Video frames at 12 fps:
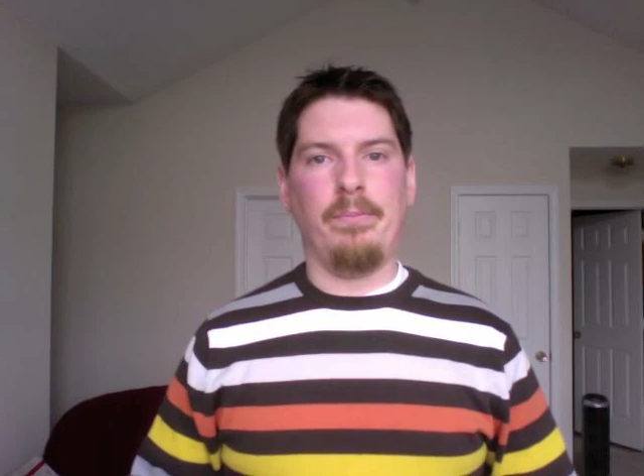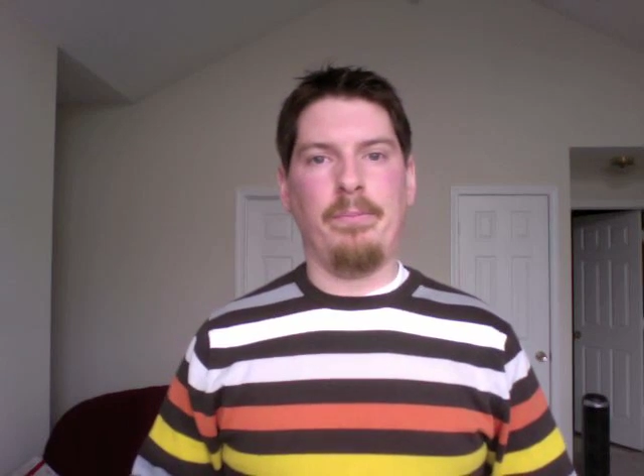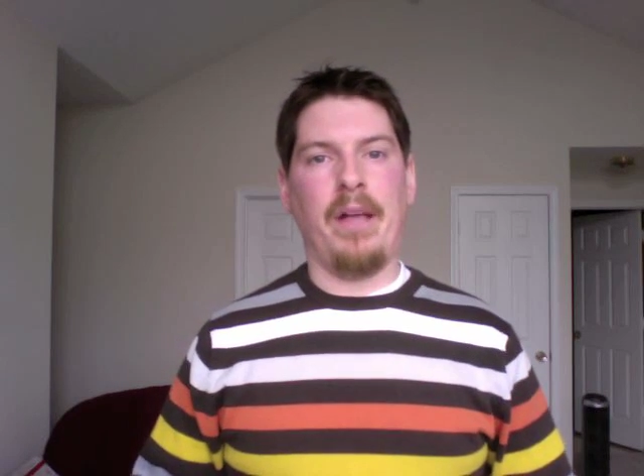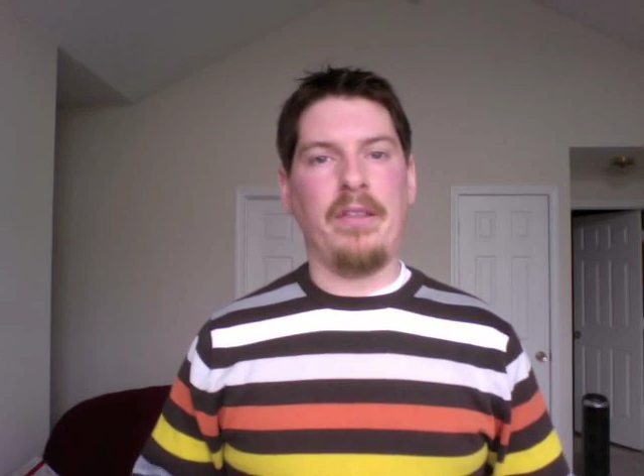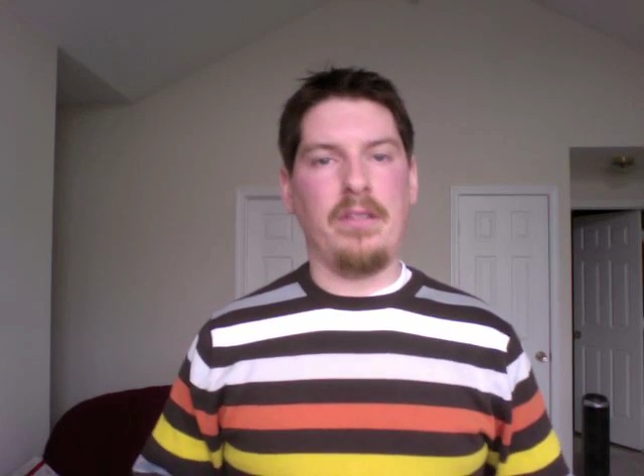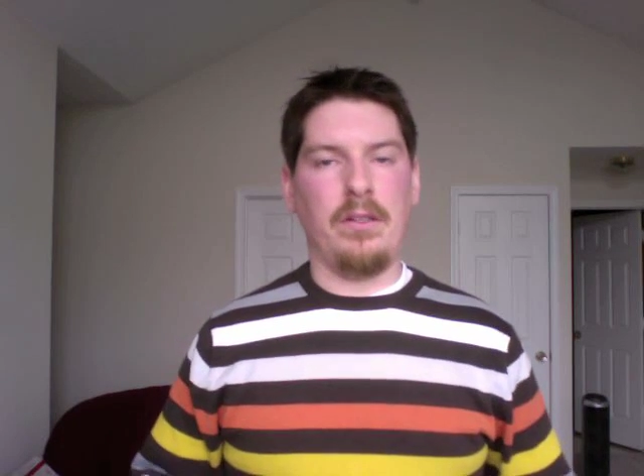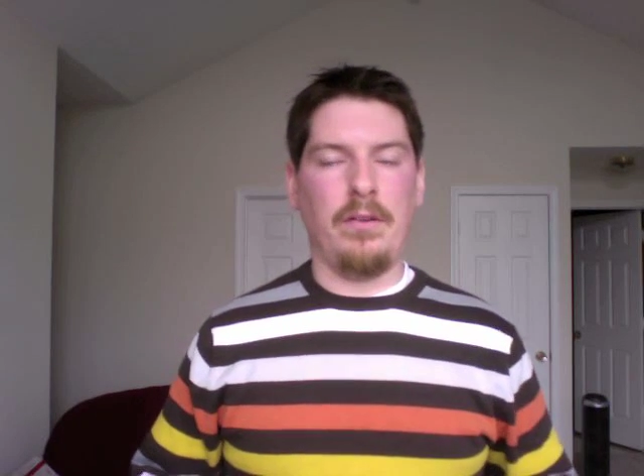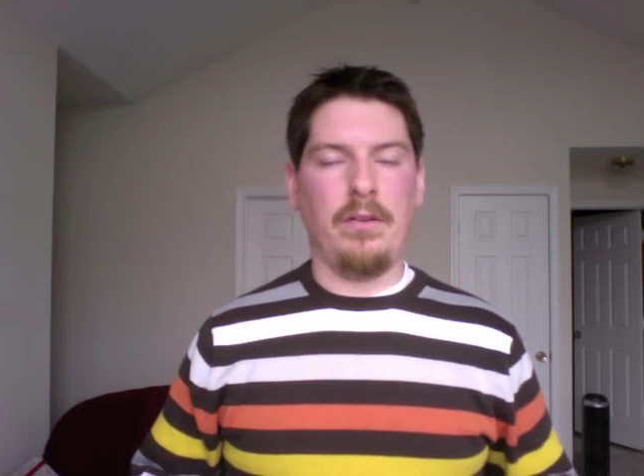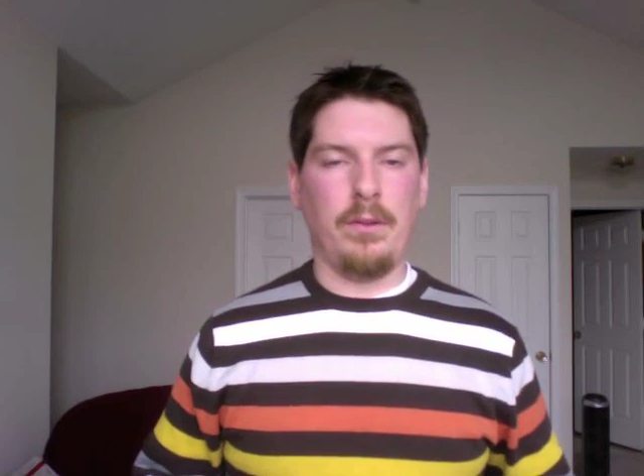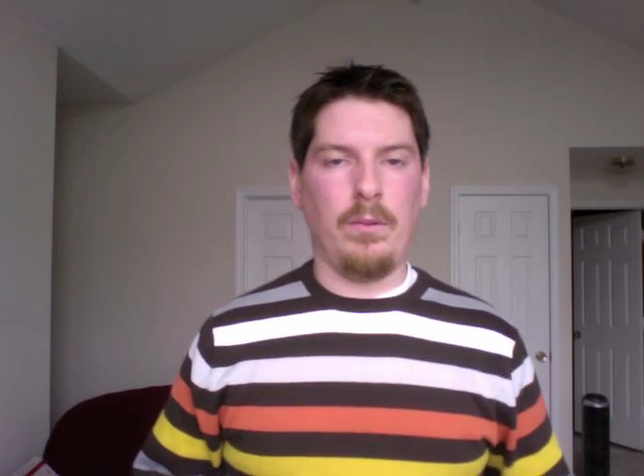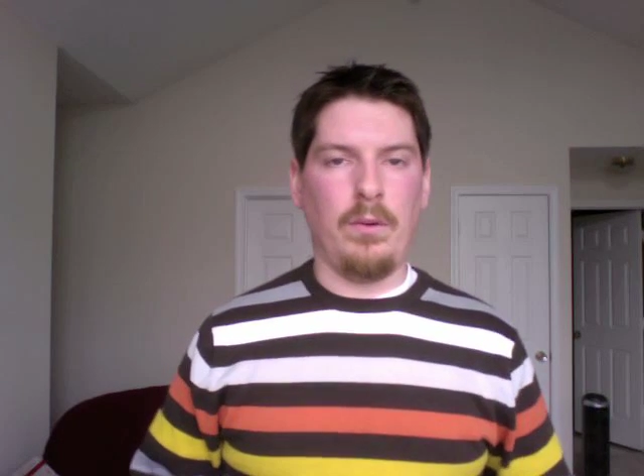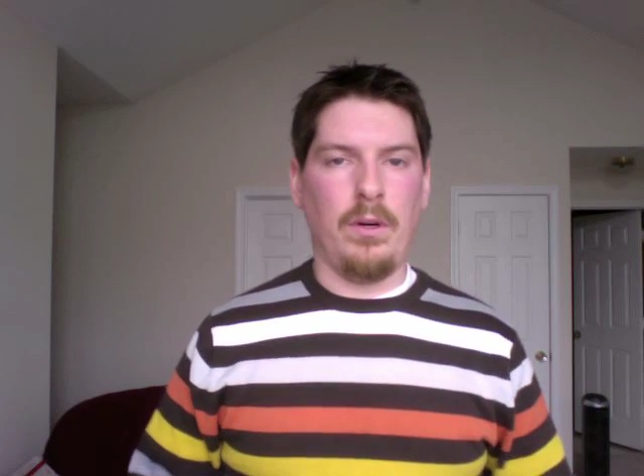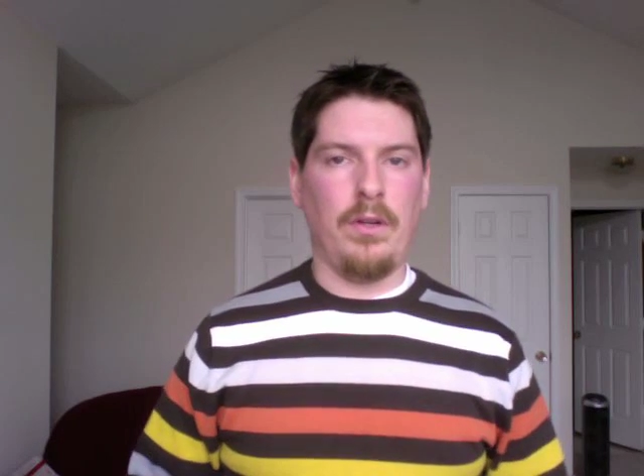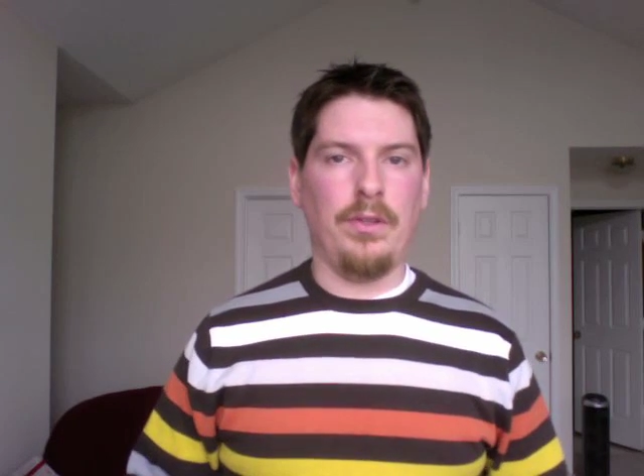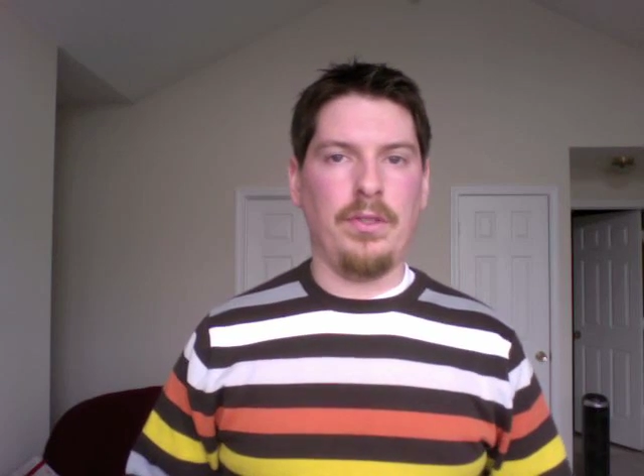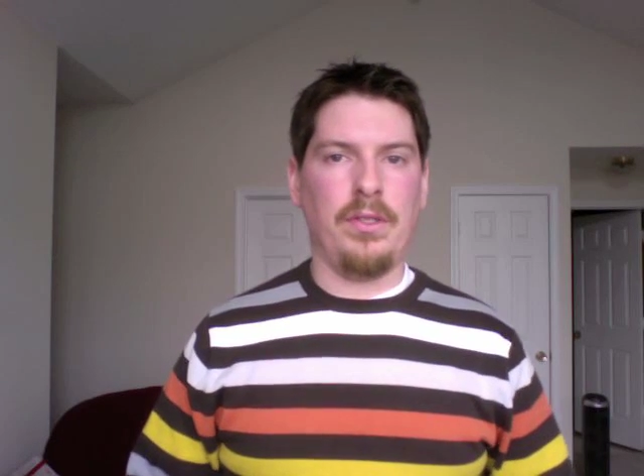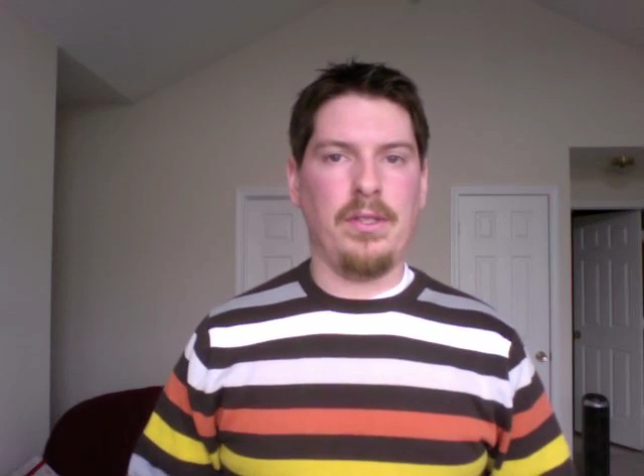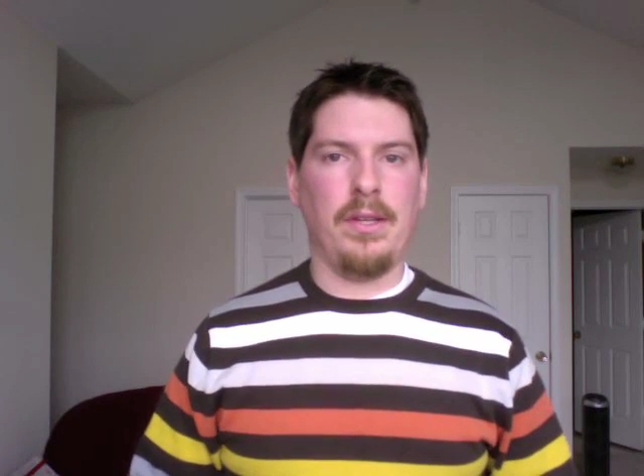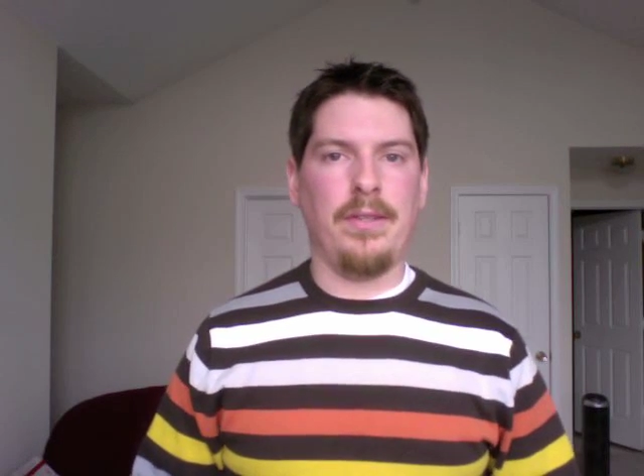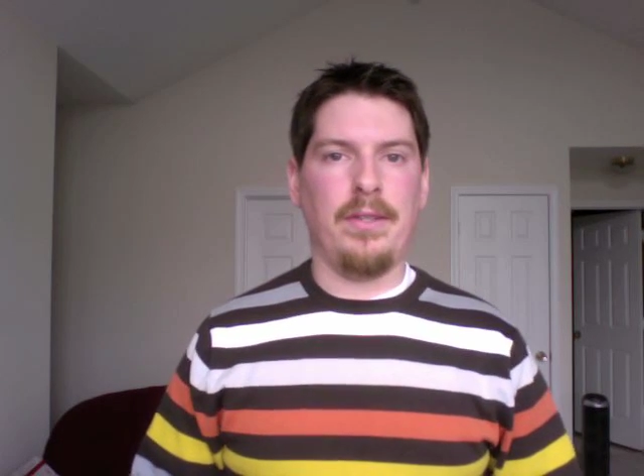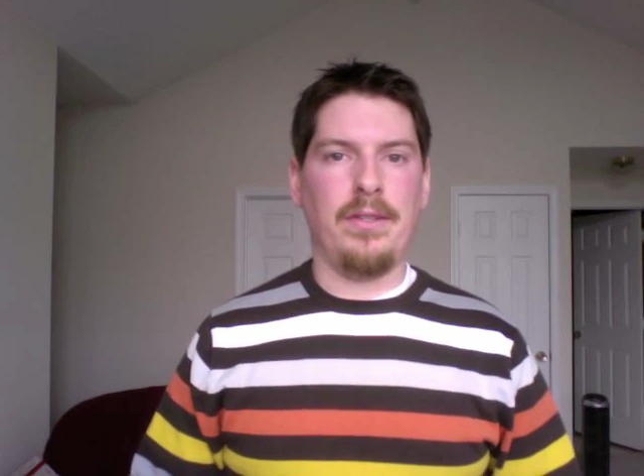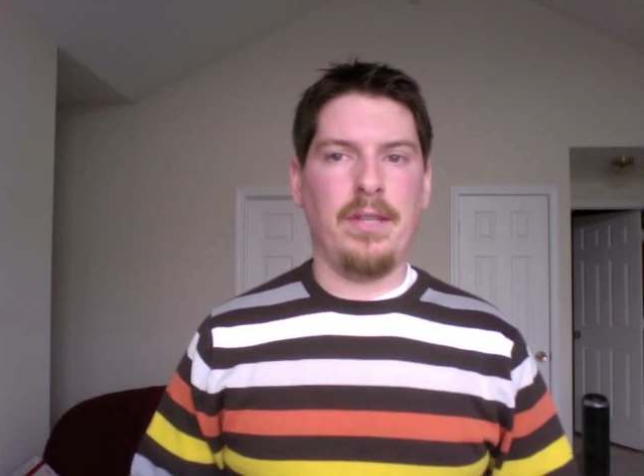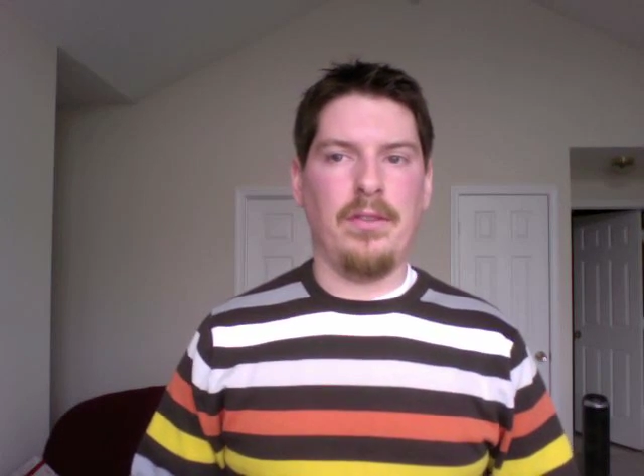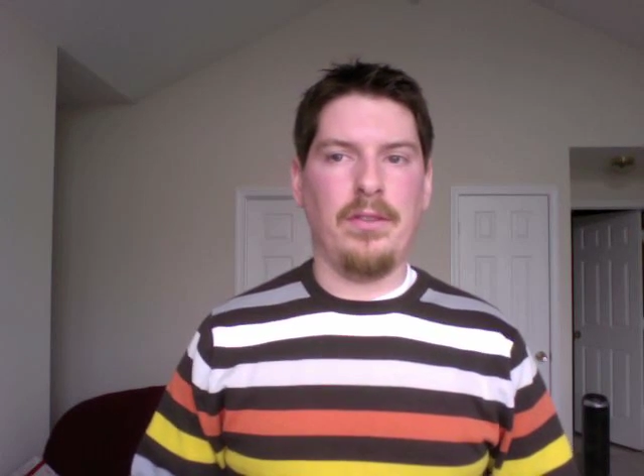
bouncing off the walls, as they say.